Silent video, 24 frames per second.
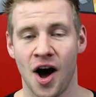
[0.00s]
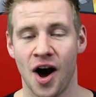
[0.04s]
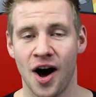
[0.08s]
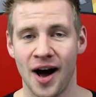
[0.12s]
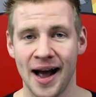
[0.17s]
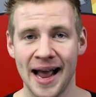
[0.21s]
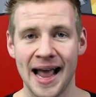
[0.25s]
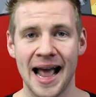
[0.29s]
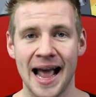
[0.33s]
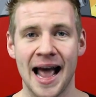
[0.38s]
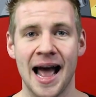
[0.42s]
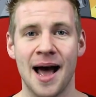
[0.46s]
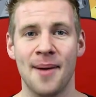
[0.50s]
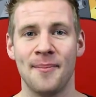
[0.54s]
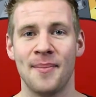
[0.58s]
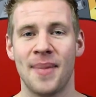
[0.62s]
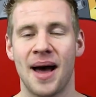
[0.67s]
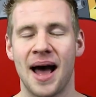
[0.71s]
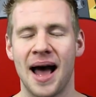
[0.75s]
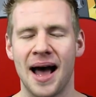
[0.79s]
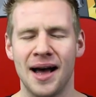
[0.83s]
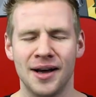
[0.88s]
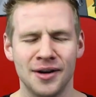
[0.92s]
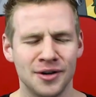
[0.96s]
I
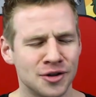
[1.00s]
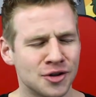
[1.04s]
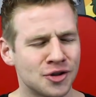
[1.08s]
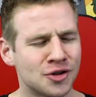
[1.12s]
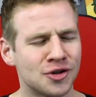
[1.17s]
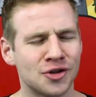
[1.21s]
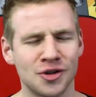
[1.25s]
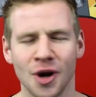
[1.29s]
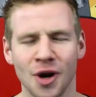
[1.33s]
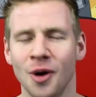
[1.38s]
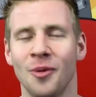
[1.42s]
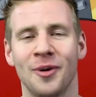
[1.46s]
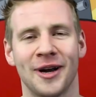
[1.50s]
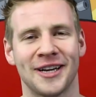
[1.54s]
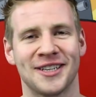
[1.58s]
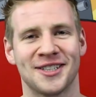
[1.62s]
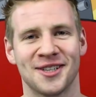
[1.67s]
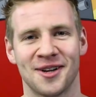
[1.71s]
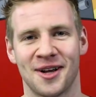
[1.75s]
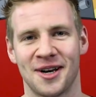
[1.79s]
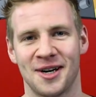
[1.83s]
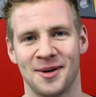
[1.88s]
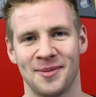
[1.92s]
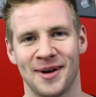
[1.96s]
am so
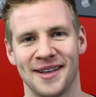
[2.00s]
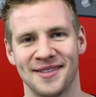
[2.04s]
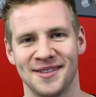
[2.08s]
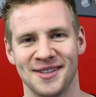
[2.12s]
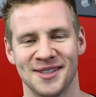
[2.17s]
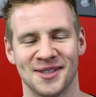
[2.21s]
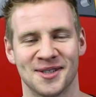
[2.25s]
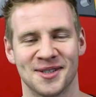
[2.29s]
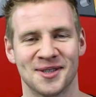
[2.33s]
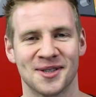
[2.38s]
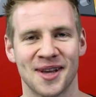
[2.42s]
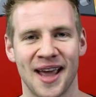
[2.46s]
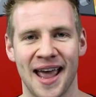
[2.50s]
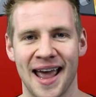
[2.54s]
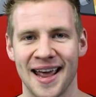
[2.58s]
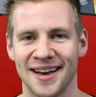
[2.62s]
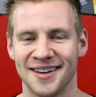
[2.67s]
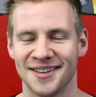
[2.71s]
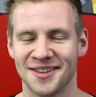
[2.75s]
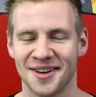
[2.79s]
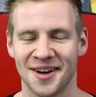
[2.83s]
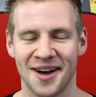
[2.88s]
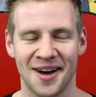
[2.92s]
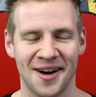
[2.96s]
excited about this,
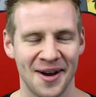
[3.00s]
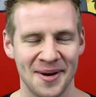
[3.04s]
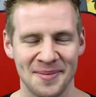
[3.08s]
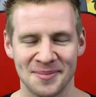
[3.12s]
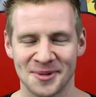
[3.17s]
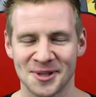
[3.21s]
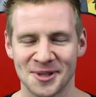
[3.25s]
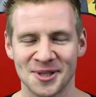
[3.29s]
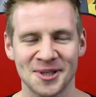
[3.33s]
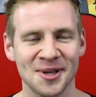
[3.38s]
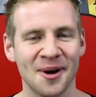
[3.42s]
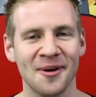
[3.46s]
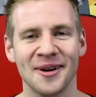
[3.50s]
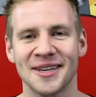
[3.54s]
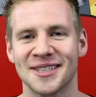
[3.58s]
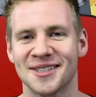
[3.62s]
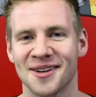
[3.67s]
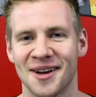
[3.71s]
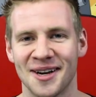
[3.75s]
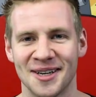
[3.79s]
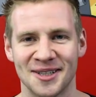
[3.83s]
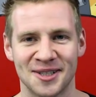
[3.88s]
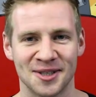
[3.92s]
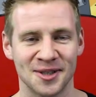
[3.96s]
and I'm so
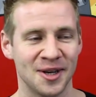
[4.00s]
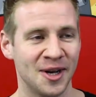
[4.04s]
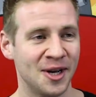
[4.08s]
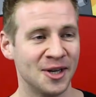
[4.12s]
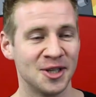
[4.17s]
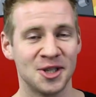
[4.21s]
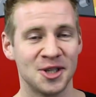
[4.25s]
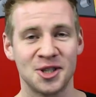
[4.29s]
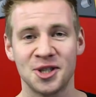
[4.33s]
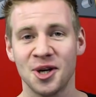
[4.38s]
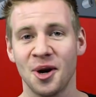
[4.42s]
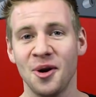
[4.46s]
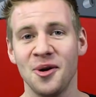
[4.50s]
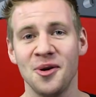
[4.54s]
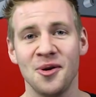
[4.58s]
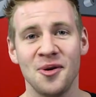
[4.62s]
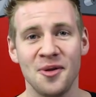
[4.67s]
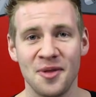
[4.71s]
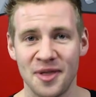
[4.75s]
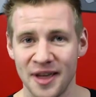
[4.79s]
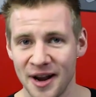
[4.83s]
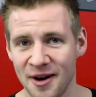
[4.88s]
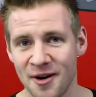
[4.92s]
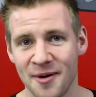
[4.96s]
excited to show
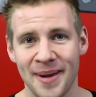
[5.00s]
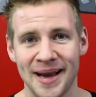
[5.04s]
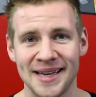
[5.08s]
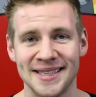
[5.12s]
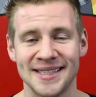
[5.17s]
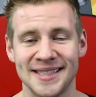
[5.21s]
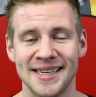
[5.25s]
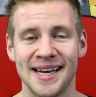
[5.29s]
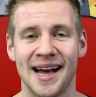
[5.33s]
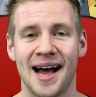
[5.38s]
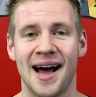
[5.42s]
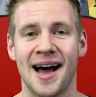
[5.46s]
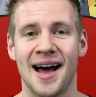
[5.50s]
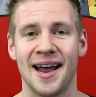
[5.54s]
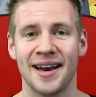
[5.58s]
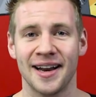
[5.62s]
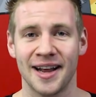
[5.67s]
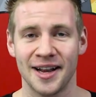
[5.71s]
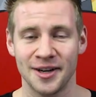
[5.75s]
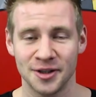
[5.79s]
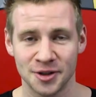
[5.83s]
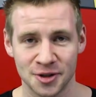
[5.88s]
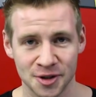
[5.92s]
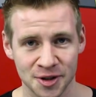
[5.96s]
you their amazing art
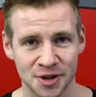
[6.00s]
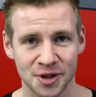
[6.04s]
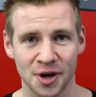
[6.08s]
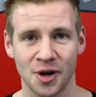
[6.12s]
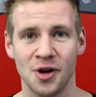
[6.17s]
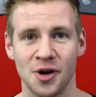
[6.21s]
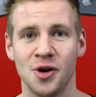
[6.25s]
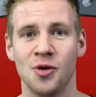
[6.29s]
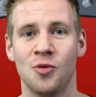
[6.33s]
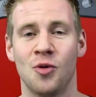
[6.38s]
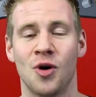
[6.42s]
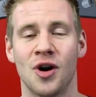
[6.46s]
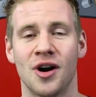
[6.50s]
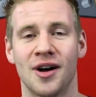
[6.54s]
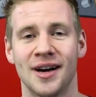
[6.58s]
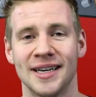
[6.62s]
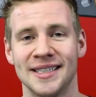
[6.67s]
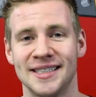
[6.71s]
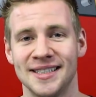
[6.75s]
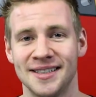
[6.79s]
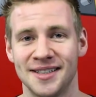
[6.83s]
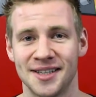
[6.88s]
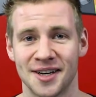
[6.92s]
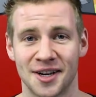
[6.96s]
and to show you what I
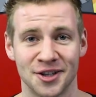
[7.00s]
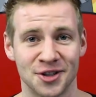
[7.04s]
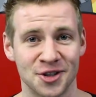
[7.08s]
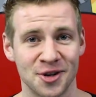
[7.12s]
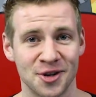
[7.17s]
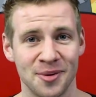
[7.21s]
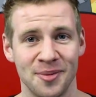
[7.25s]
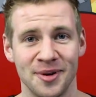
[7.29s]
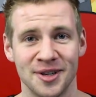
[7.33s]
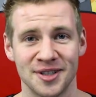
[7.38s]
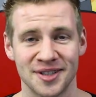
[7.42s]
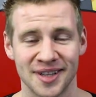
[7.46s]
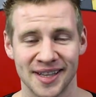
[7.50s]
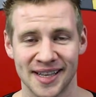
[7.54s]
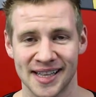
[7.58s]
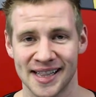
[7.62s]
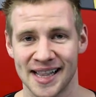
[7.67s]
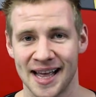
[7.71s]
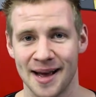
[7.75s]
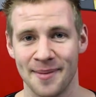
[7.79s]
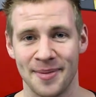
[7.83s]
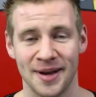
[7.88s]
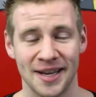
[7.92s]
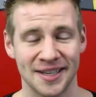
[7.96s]
did to contribute to the
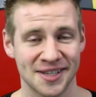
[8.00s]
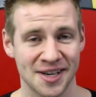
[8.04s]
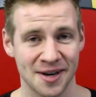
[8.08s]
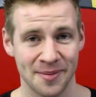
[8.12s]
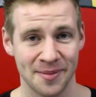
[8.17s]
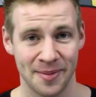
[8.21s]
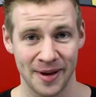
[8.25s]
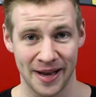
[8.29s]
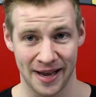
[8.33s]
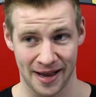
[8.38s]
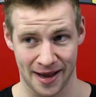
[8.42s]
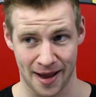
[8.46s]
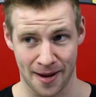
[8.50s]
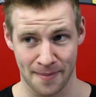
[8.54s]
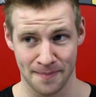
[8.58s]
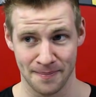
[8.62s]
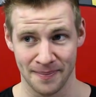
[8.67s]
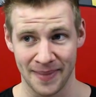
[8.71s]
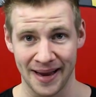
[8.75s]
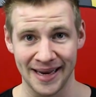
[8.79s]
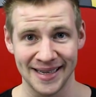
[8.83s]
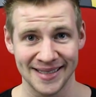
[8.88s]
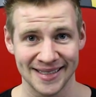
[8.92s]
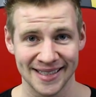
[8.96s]
collab. It's gonna be
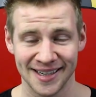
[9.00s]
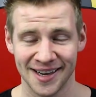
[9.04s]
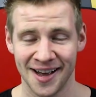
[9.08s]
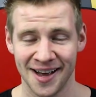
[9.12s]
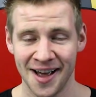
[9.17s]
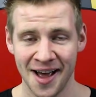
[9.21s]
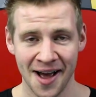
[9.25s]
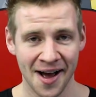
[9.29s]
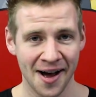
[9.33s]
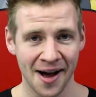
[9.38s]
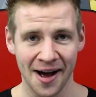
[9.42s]
amazing.